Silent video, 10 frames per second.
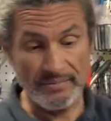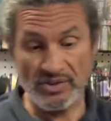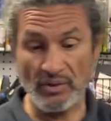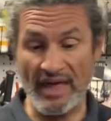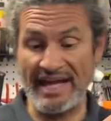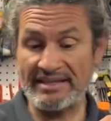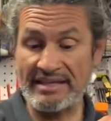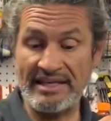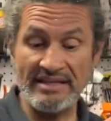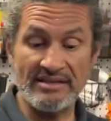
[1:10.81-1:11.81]
So that
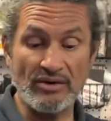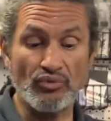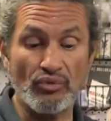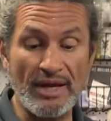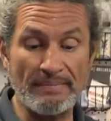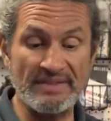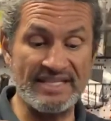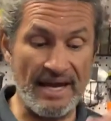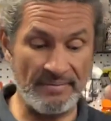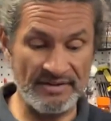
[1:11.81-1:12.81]
is the rim
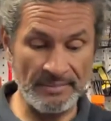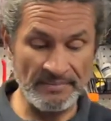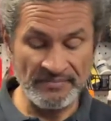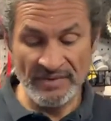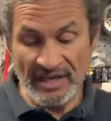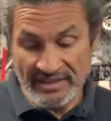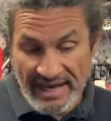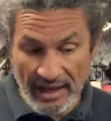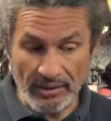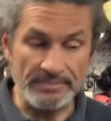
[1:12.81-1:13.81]
depth.
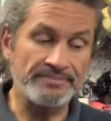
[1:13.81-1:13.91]
Now,